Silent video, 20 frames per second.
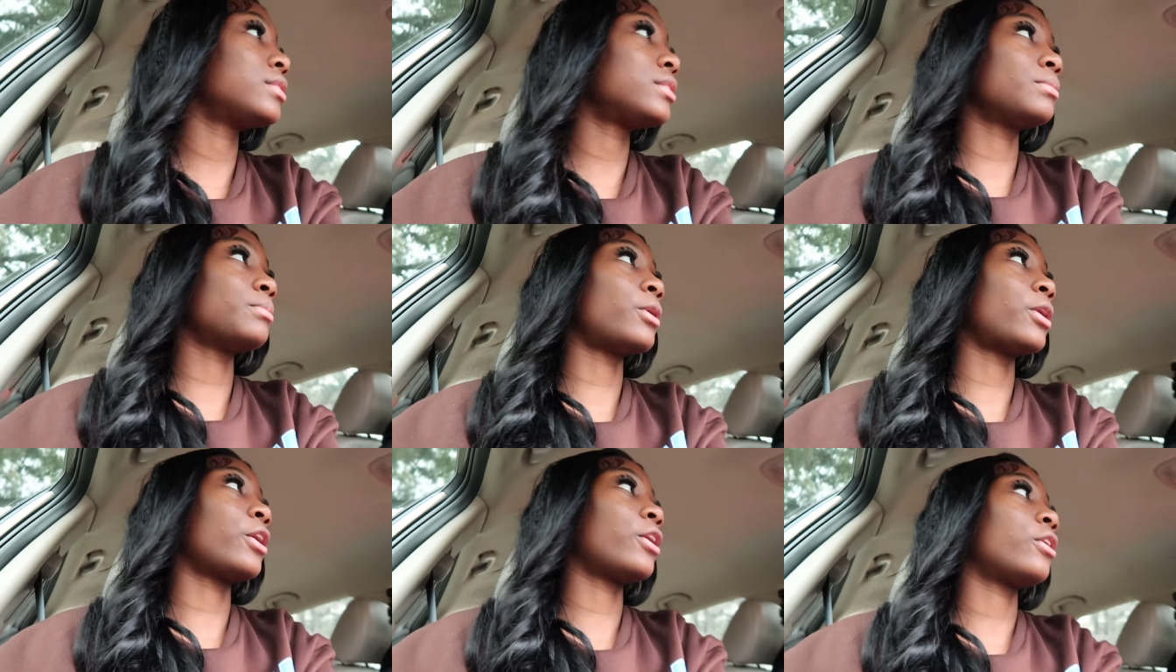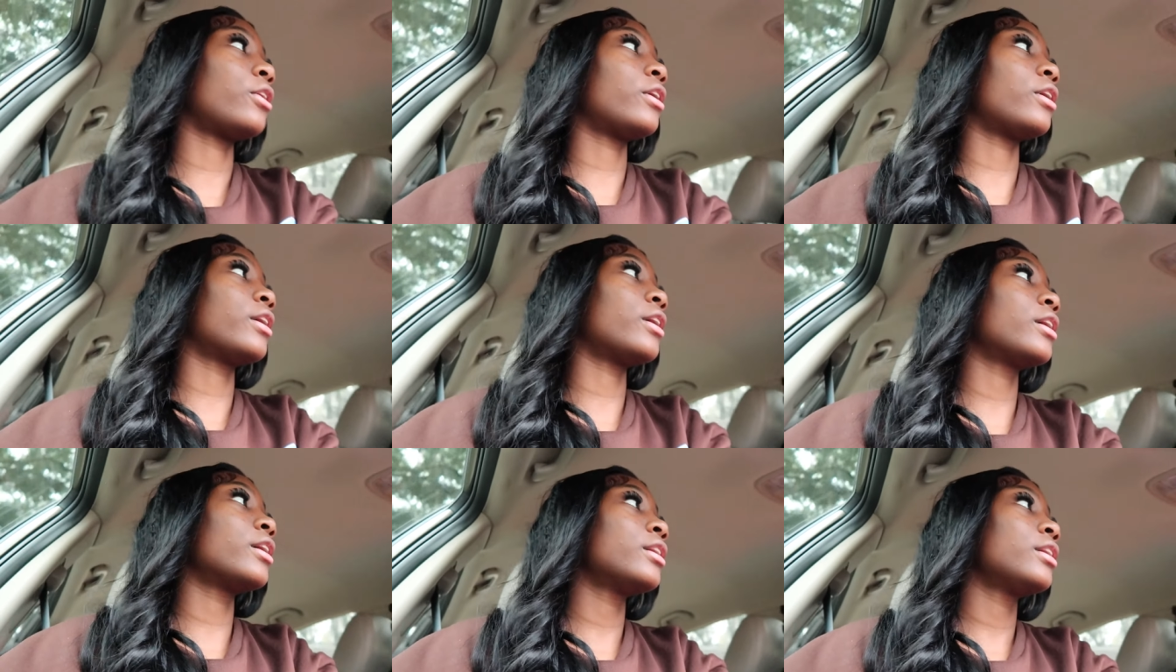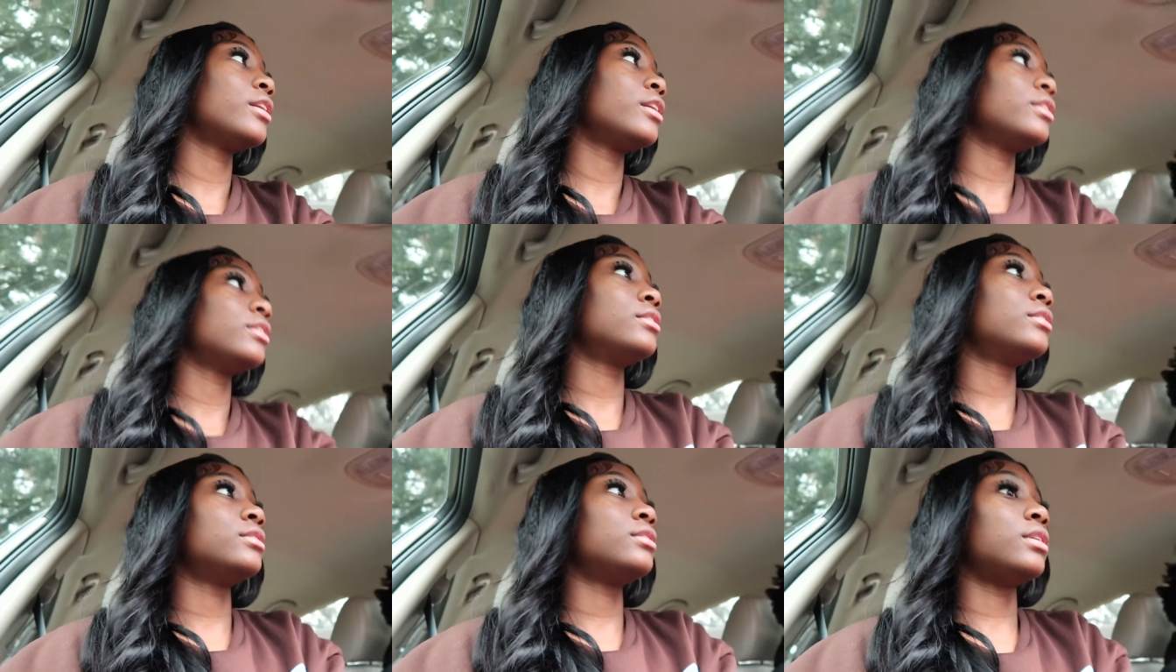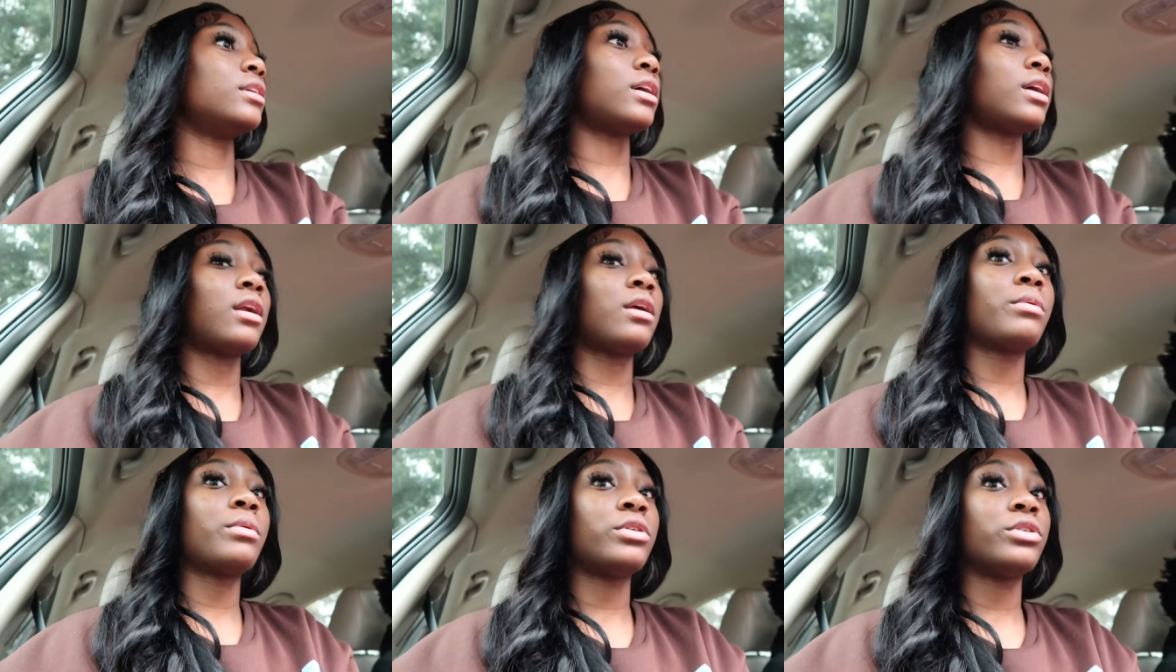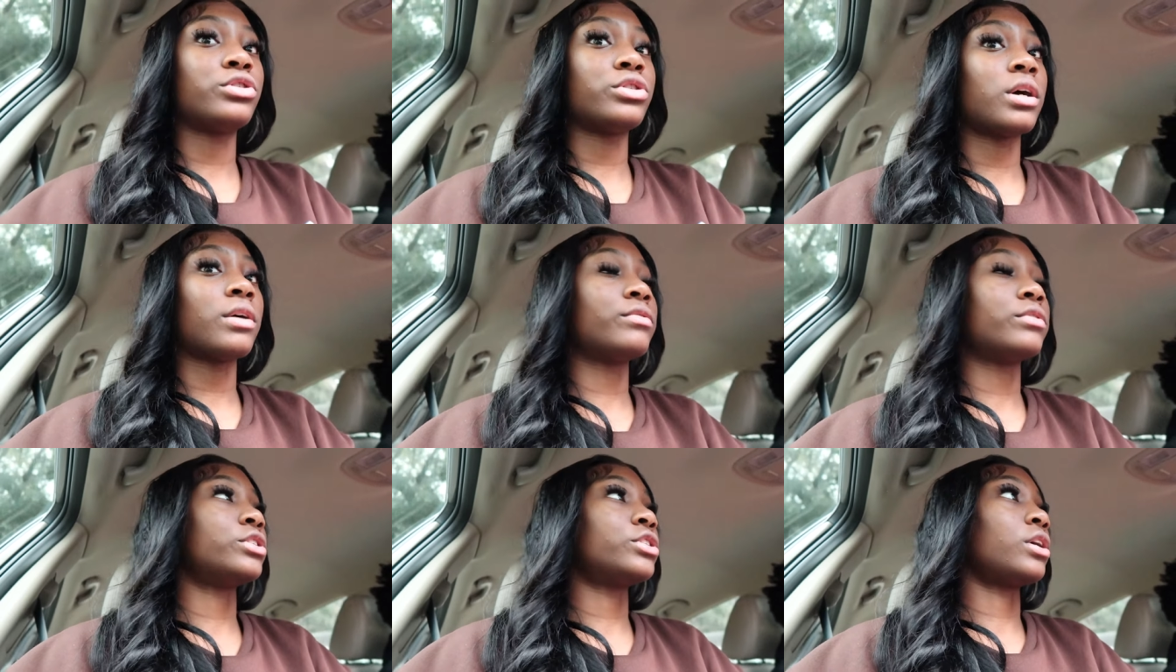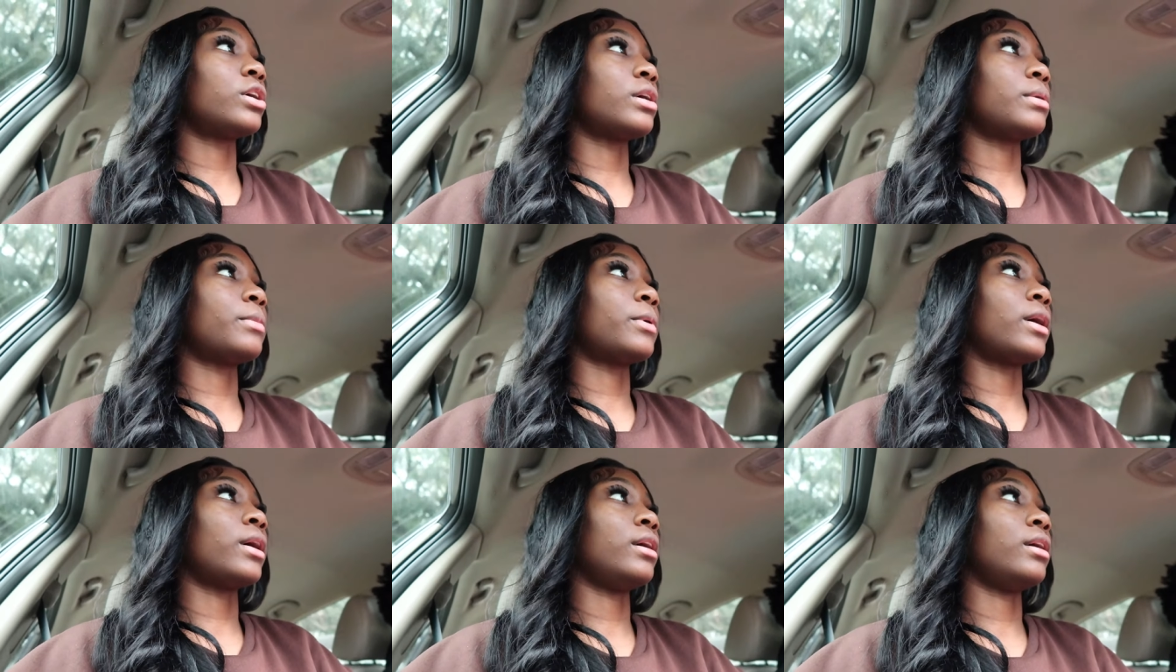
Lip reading: to my car and I don't want to drive with y'all in my